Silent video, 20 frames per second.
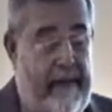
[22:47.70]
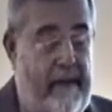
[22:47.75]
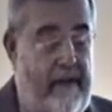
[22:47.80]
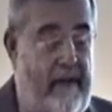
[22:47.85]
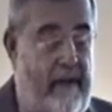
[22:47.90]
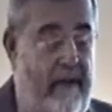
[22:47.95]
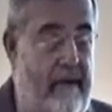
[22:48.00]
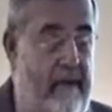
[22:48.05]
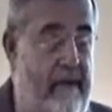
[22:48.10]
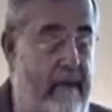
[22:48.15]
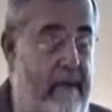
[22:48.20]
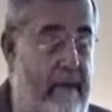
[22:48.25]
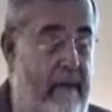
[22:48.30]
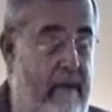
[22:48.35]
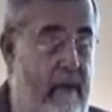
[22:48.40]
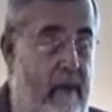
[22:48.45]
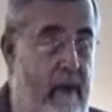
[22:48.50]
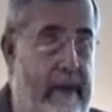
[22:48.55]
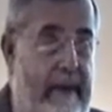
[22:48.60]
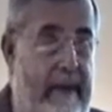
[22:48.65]
So
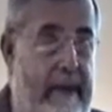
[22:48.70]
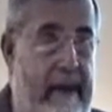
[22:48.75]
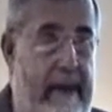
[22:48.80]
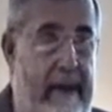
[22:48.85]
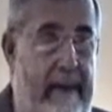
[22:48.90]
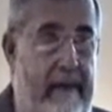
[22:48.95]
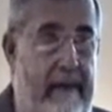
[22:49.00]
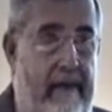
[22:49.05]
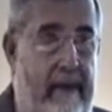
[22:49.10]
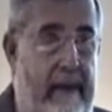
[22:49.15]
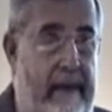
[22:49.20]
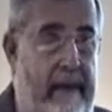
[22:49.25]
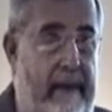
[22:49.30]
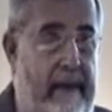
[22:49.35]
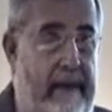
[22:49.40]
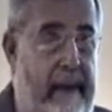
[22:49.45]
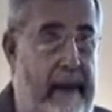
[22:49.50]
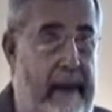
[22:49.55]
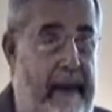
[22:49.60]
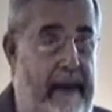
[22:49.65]
one day I saw
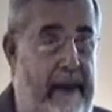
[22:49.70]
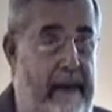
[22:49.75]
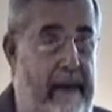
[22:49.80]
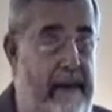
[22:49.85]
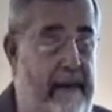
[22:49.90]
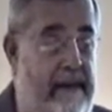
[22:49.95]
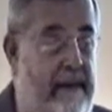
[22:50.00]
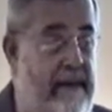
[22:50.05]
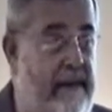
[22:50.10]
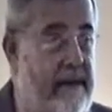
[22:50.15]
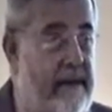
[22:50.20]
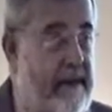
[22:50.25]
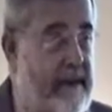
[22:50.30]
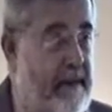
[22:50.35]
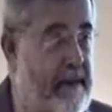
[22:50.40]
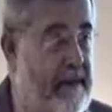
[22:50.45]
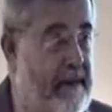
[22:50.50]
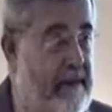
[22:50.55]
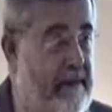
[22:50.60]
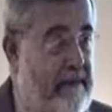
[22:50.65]
that they had clinical
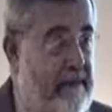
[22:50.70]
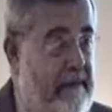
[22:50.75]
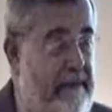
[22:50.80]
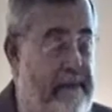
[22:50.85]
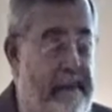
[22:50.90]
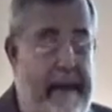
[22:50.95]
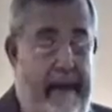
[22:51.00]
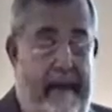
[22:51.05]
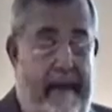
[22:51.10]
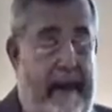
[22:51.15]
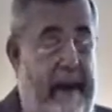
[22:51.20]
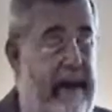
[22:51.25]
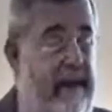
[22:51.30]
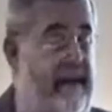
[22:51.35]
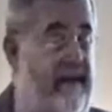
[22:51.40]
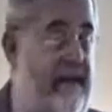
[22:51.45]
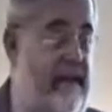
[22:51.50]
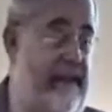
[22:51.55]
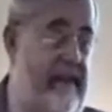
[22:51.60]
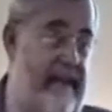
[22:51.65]
tips. And I
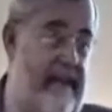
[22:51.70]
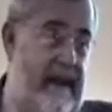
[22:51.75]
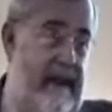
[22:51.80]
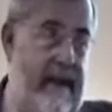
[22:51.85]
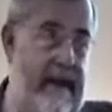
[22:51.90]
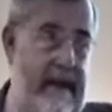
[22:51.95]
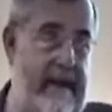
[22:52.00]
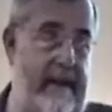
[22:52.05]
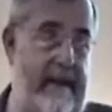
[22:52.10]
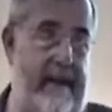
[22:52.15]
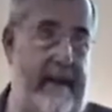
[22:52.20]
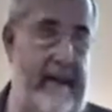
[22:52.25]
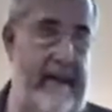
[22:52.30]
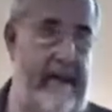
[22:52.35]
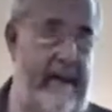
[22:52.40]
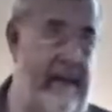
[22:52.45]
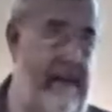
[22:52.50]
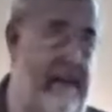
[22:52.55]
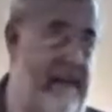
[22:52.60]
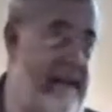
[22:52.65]
sent that idea
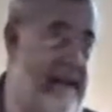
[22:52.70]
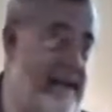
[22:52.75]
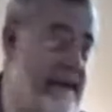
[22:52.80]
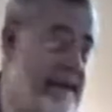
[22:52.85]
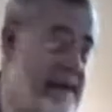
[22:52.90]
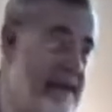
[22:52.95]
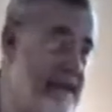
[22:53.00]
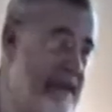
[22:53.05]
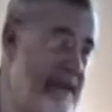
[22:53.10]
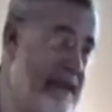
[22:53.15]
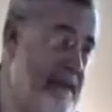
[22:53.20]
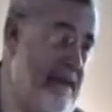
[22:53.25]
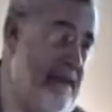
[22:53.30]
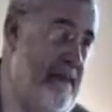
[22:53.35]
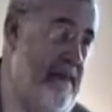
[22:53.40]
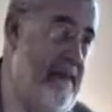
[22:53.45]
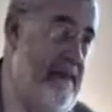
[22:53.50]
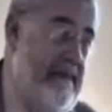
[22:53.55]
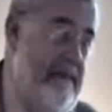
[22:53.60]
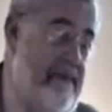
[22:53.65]
in as a clinical tip.
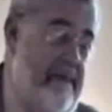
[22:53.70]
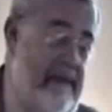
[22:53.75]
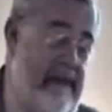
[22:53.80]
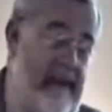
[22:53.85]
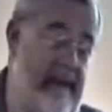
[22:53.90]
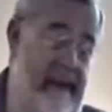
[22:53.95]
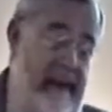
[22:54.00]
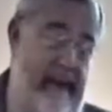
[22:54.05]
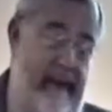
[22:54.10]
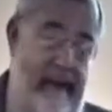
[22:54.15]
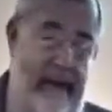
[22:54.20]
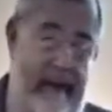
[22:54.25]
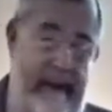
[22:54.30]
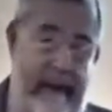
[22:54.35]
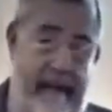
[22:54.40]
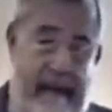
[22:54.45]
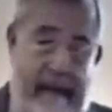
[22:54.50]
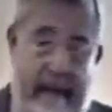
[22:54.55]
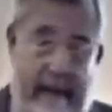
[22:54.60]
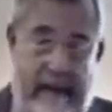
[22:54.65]

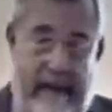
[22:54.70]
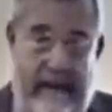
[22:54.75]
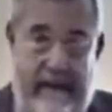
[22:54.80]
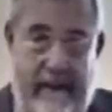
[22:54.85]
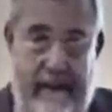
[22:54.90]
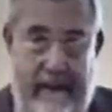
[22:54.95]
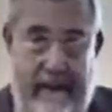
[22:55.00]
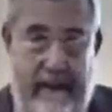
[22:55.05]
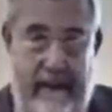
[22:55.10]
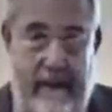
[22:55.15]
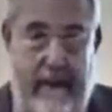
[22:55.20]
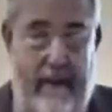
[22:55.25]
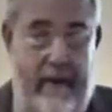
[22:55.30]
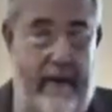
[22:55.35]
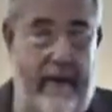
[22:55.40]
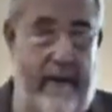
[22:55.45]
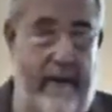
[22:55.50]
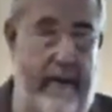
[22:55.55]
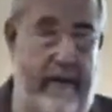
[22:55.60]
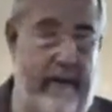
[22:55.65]
And they,
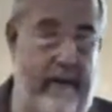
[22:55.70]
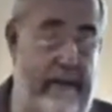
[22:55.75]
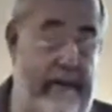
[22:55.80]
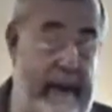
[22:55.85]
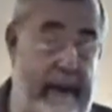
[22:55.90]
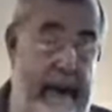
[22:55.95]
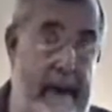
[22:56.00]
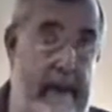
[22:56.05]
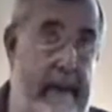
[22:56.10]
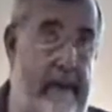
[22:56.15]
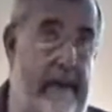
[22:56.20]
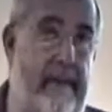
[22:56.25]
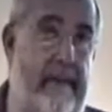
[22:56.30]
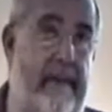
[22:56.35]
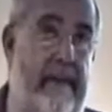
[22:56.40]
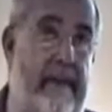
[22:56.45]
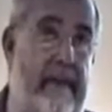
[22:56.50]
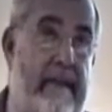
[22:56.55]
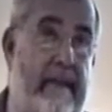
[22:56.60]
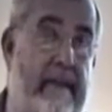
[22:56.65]
so the, listen
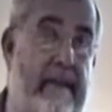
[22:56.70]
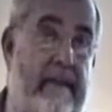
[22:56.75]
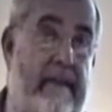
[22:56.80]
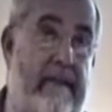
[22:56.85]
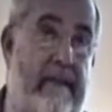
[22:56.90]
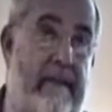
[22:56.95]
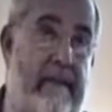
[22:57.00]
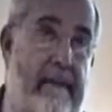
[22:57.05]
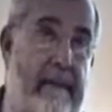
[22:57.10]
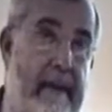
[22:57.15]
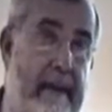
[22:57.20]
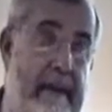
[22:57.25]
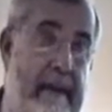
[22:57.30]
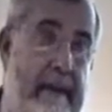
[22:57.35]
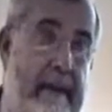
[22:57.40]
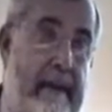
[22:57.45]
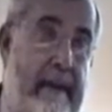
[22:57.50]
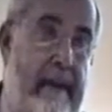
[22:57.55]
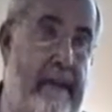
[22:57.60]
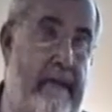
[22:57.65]
to this the
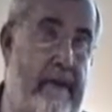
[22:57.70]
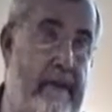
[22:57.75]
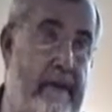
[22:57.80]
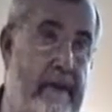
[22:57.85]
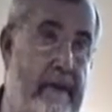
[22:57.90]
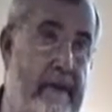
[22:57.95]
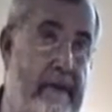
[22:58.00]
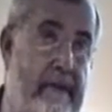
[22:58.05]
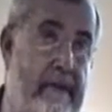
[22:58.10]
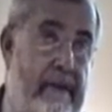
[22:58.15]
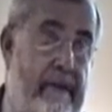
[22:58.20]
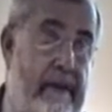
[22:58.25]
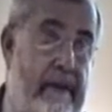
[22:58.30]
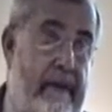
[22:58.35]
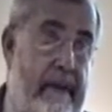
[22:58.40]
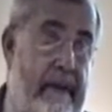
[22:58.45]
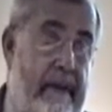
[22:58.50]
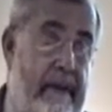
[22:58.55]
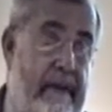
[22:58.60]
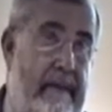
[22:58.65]
ADA Journal,
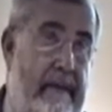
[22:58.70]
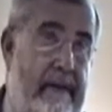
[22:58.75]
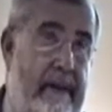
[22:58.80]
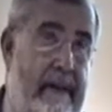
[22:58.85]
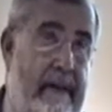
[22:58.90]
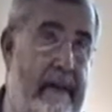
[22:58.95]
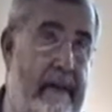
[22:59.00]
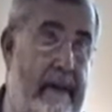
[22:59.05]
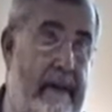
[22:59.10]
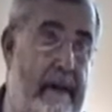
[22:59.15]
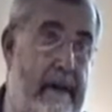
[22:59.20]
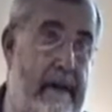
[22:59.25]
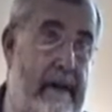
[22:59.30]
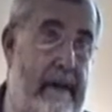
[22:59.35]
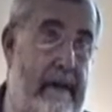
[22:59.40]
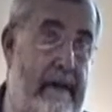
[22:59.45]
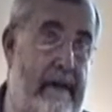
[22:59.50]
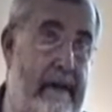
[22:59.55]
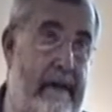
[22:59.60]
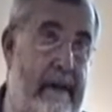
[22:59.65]
sent the
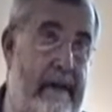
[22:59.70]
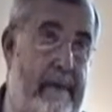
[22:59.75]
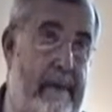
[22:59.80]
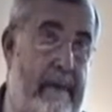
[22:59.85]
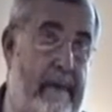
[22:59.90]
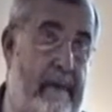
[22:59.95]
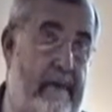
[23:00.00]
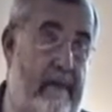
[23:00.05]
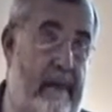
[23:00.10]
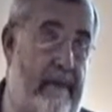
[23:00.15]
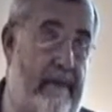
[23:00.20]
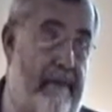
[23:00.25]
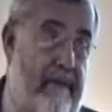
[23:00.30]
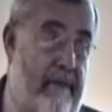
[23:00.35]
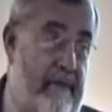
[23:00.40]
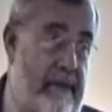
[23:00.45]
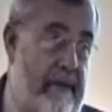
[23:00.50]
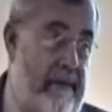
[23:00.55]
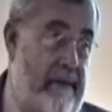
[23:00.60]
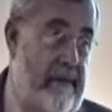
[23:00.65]
clinical tip to the
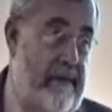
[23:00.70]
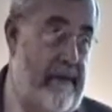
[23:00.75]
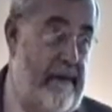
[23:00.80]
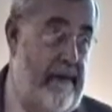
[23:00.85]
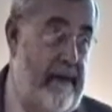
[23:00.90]
referees.